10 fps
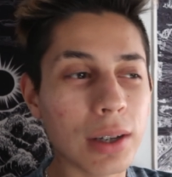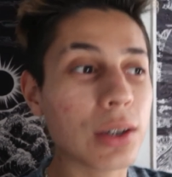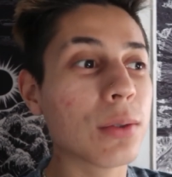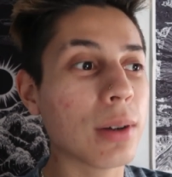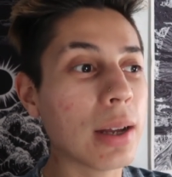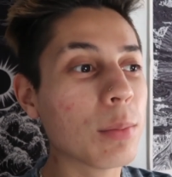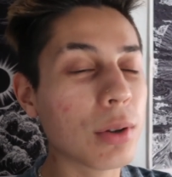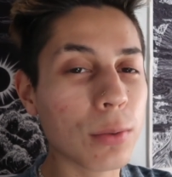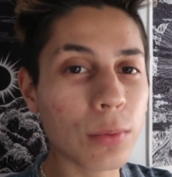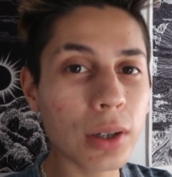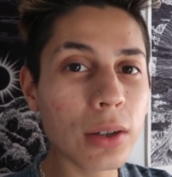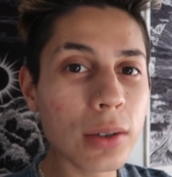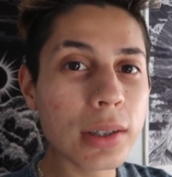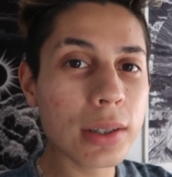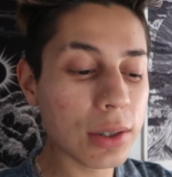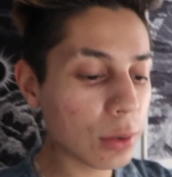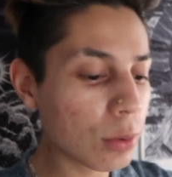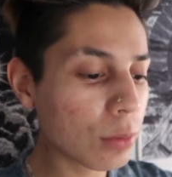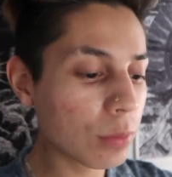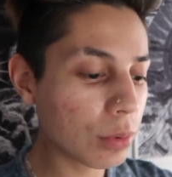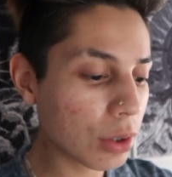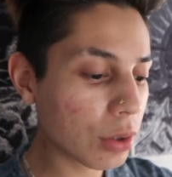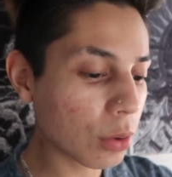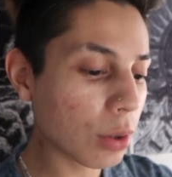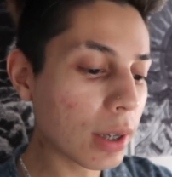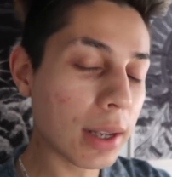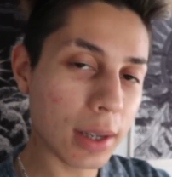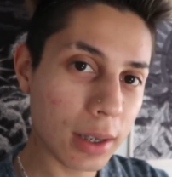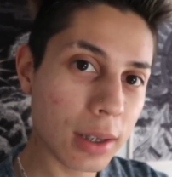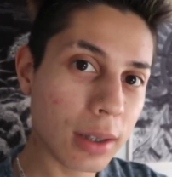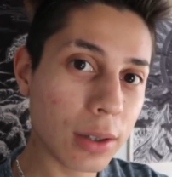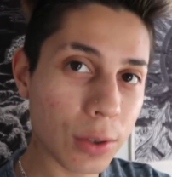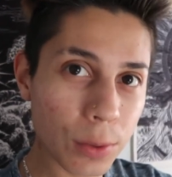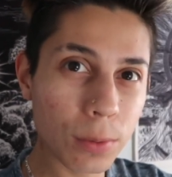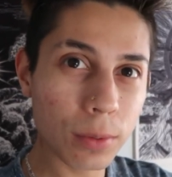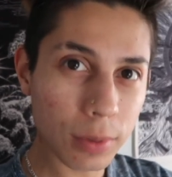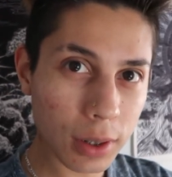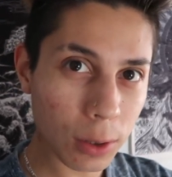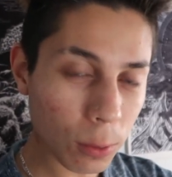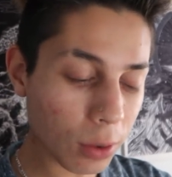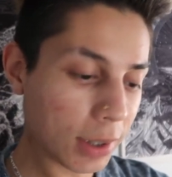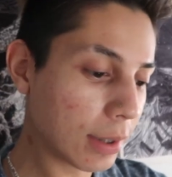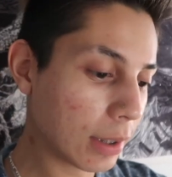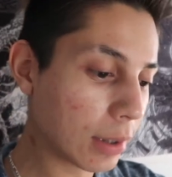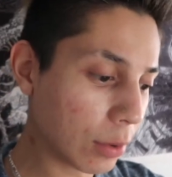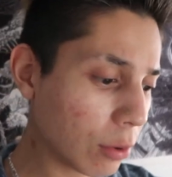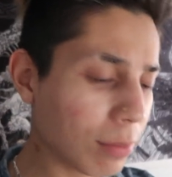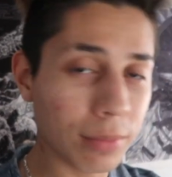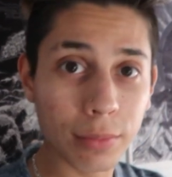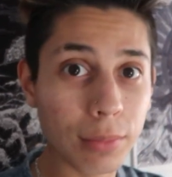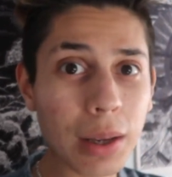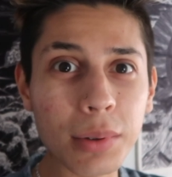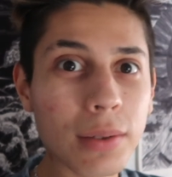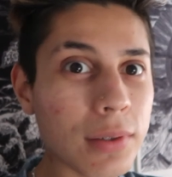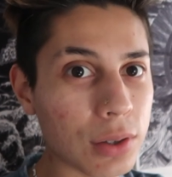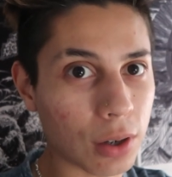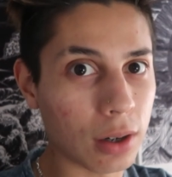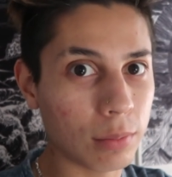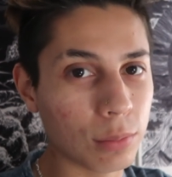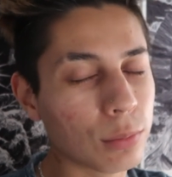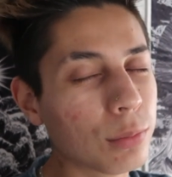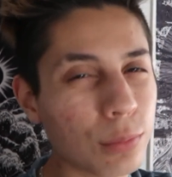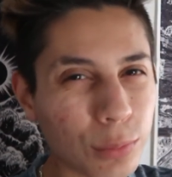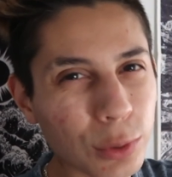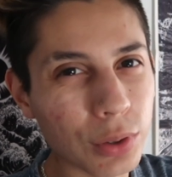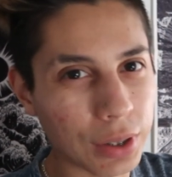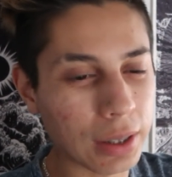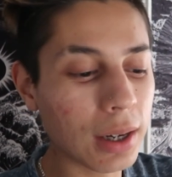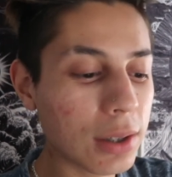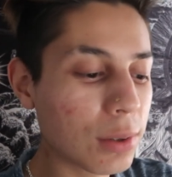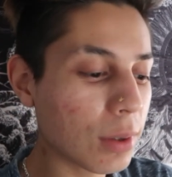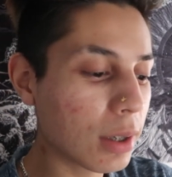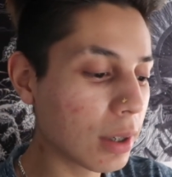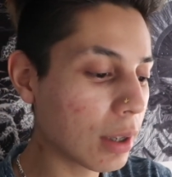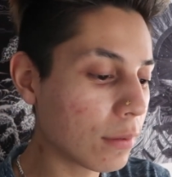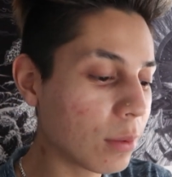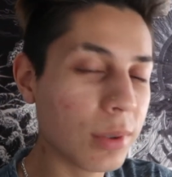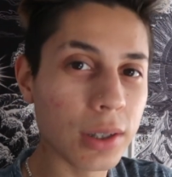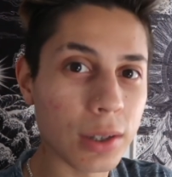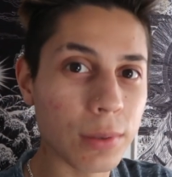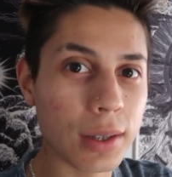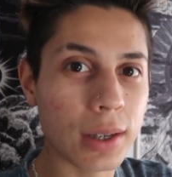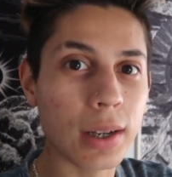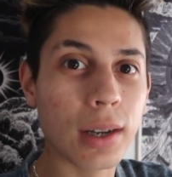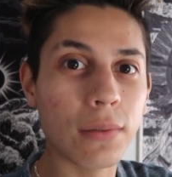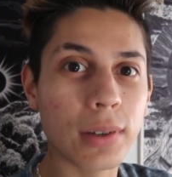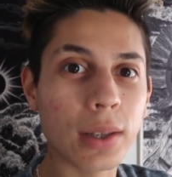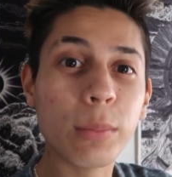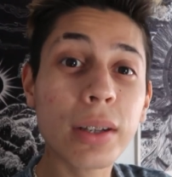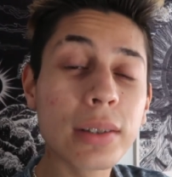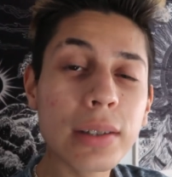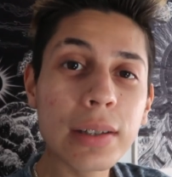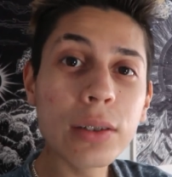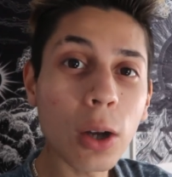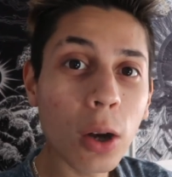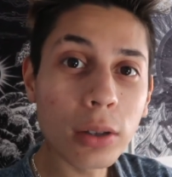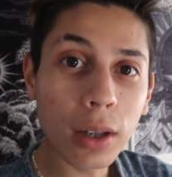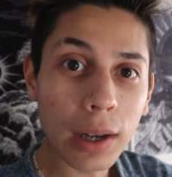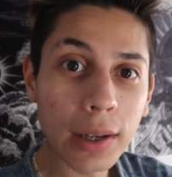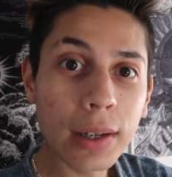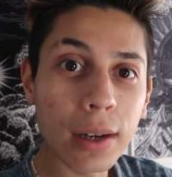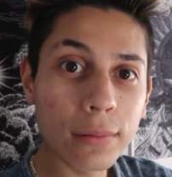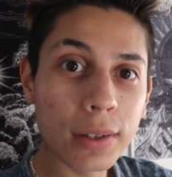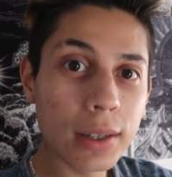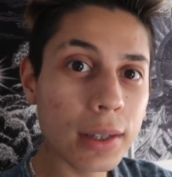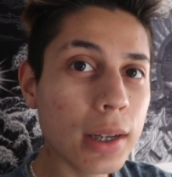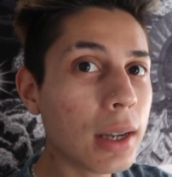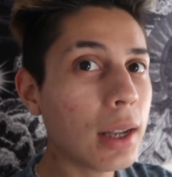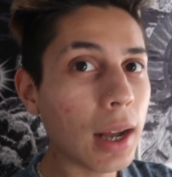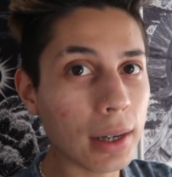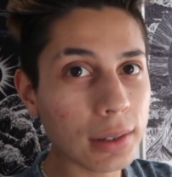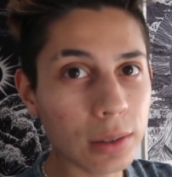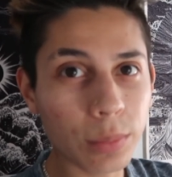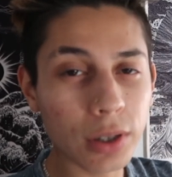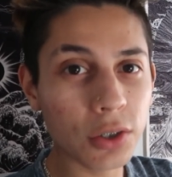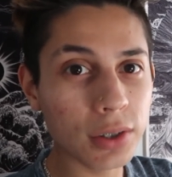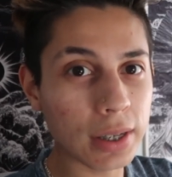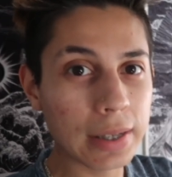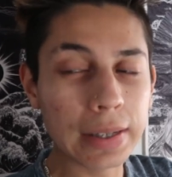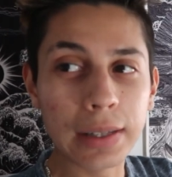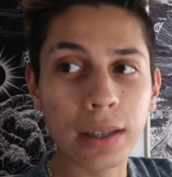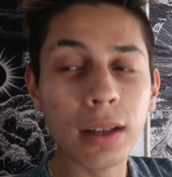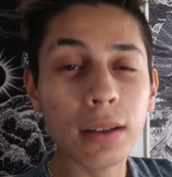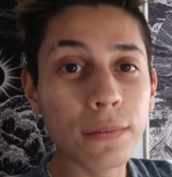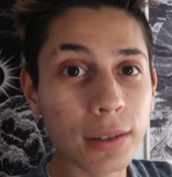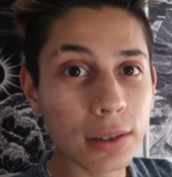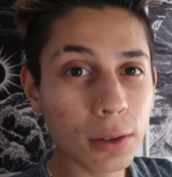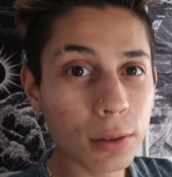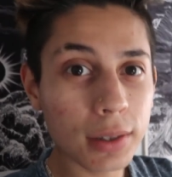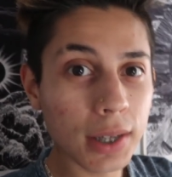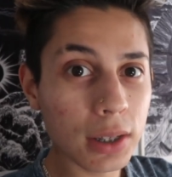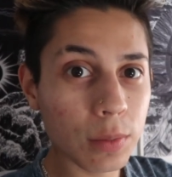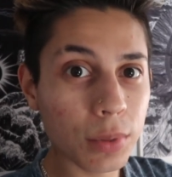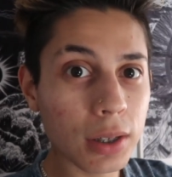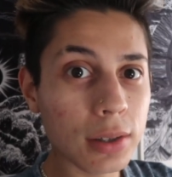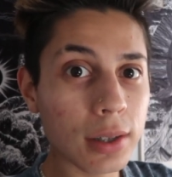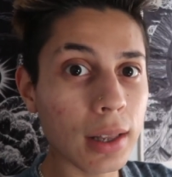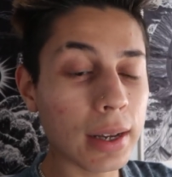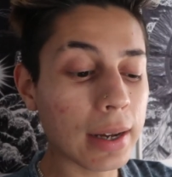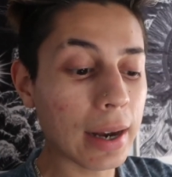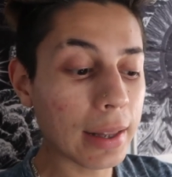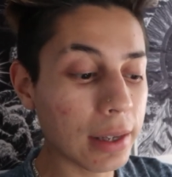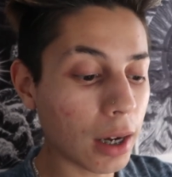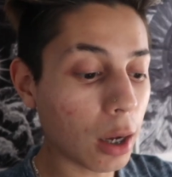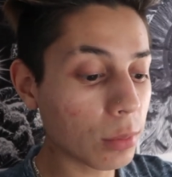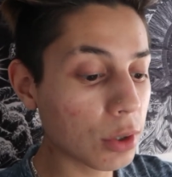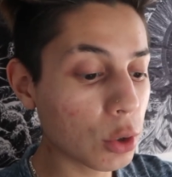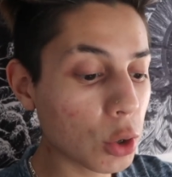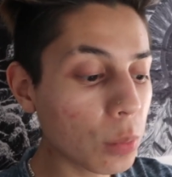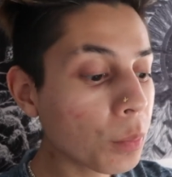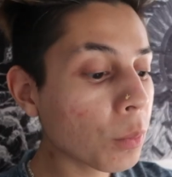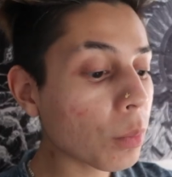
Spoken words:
right away, but we're going to just look through the courses and maybe even start. We'll see. I just want to get familiar with it and everything because it is online, everything. I didn't purchase any physical textbooks like I had the option to,